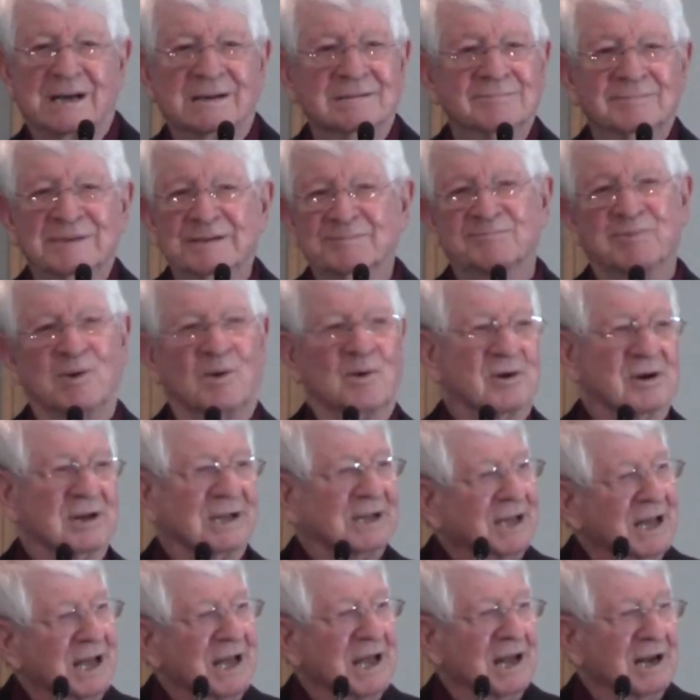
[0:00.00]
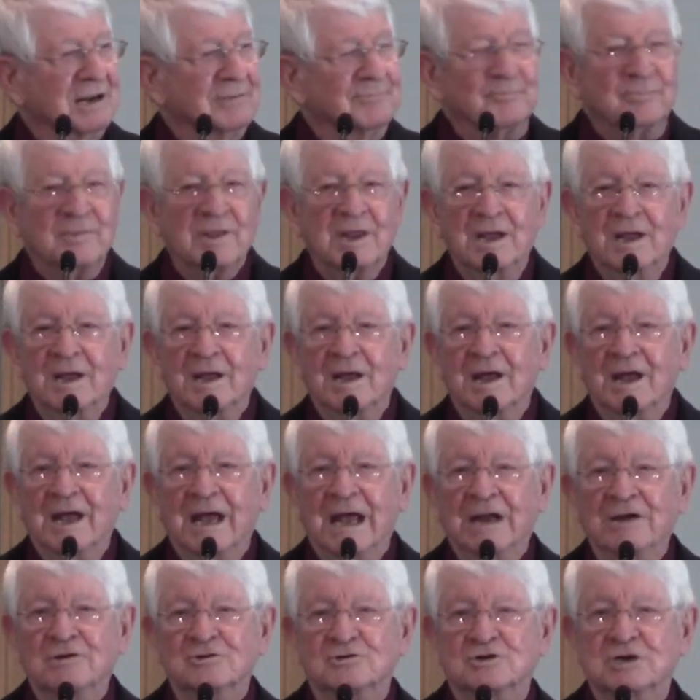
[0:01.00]
and be born again?
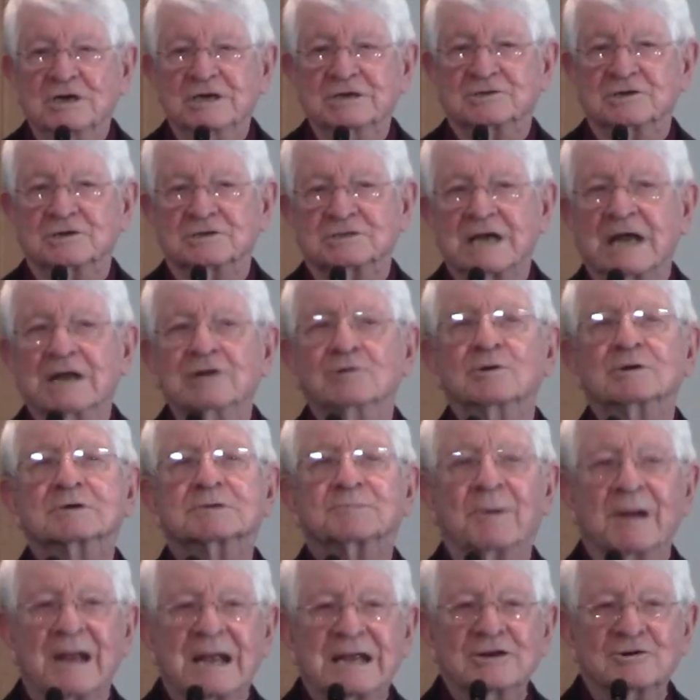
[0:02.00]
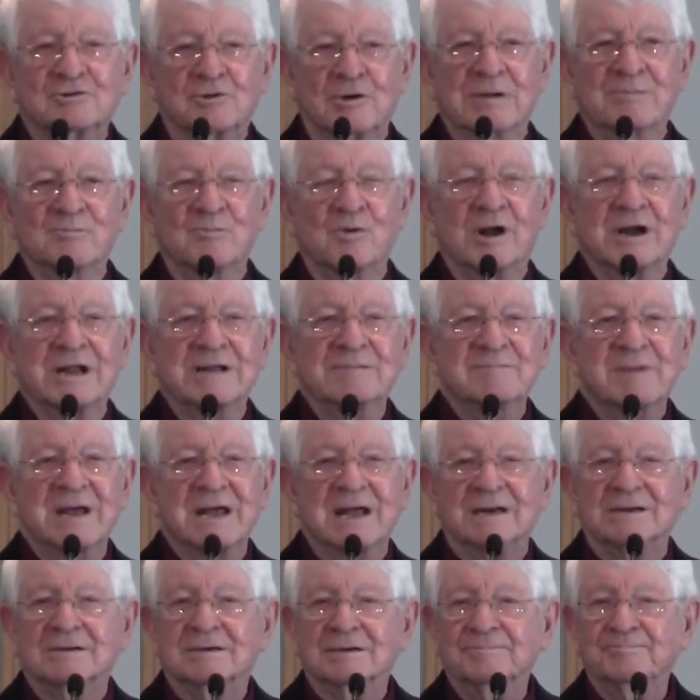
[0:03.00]
And Jesus had to explain to him what he
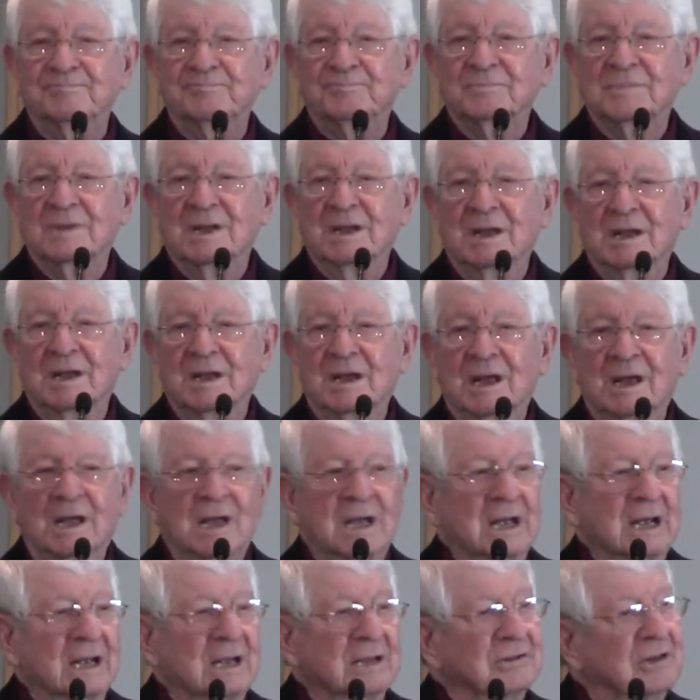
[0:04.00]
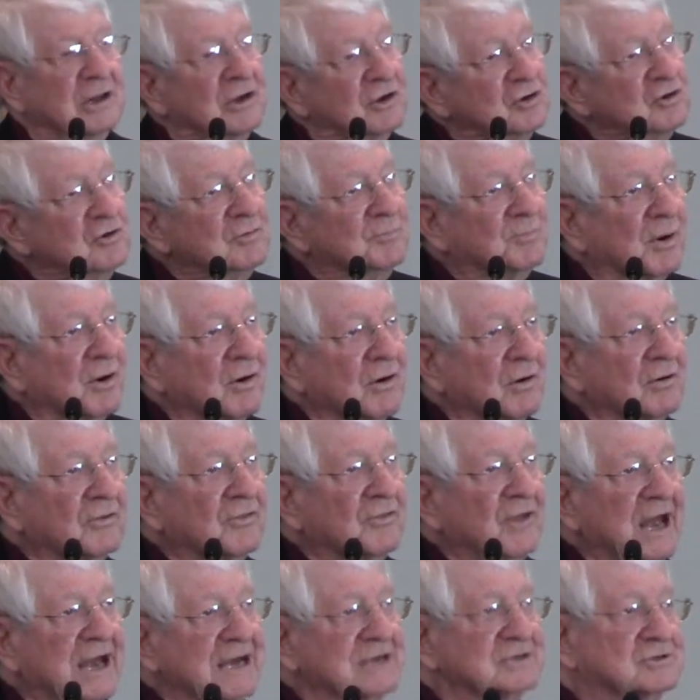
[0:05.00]
meant. The new birth
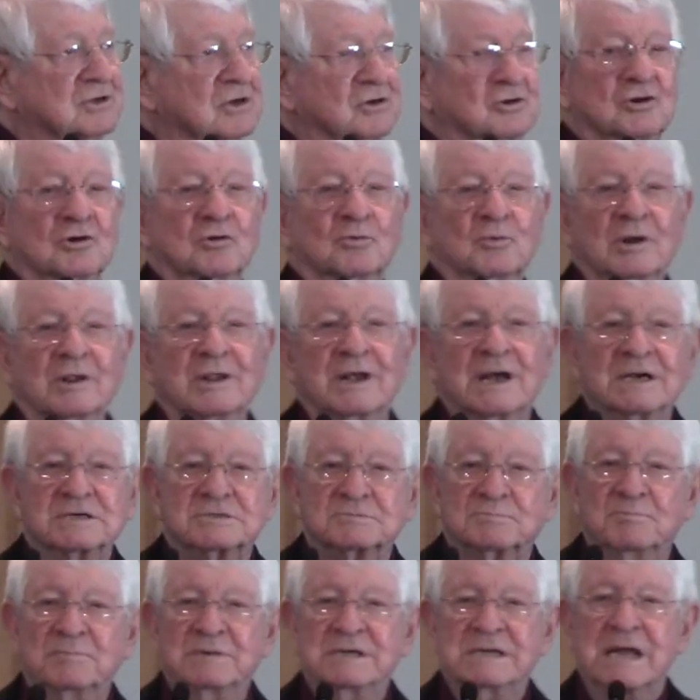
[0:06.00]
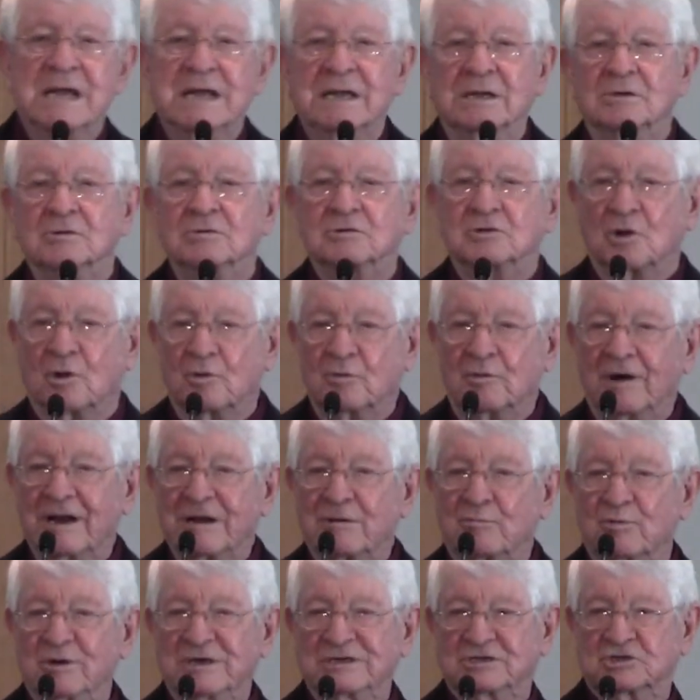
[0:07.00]
has to do with us being totally
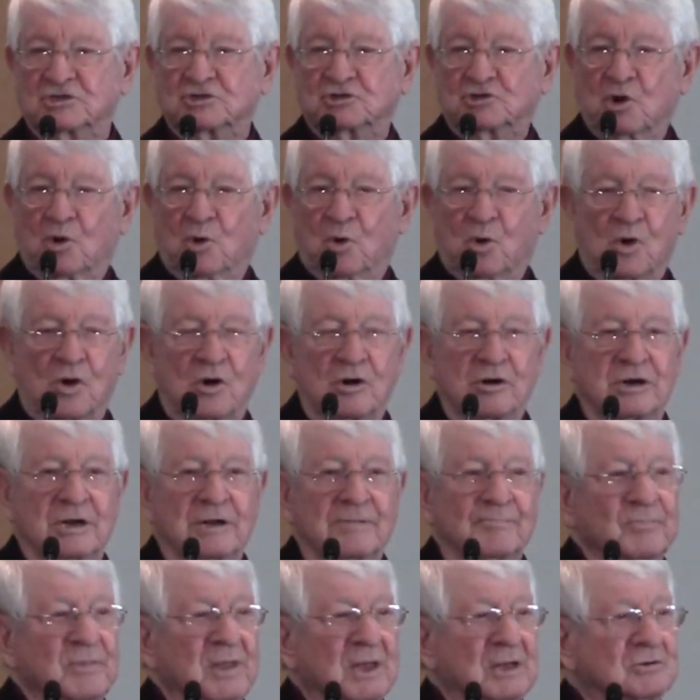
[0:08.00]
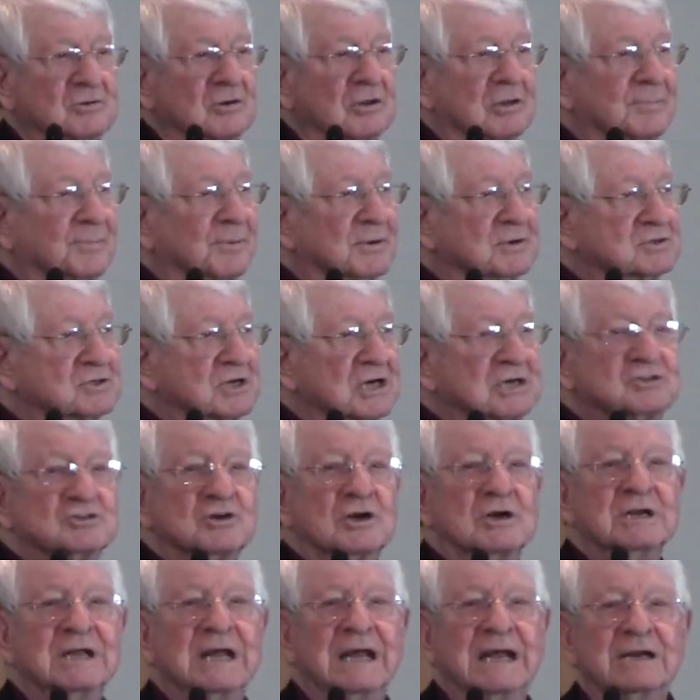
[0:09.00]
restored to the
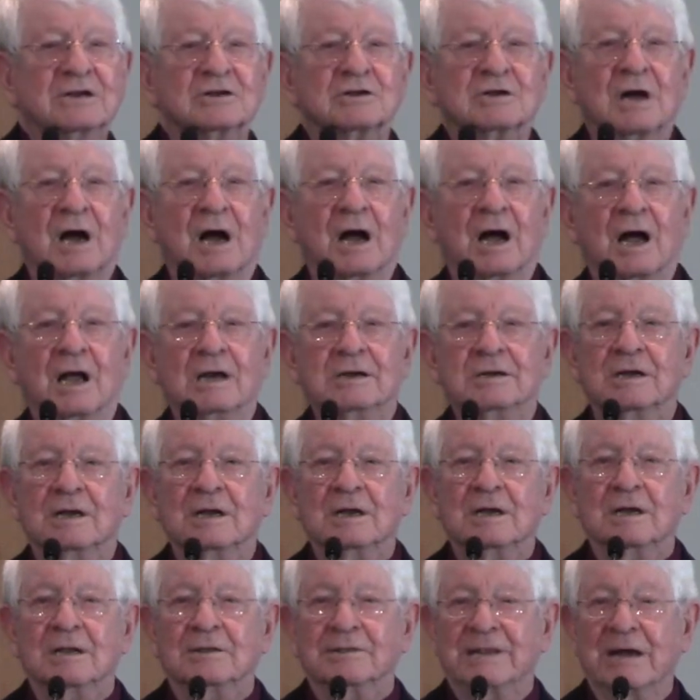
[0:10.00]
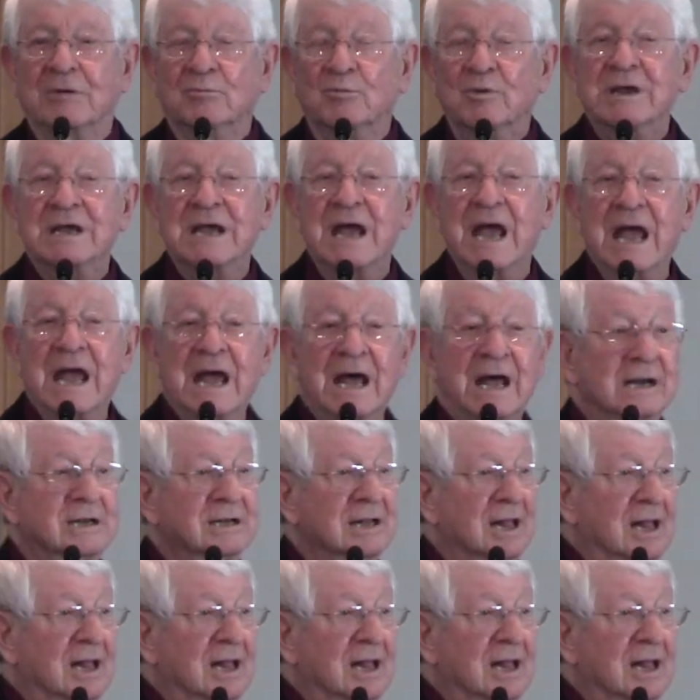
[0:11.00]
position in God that we had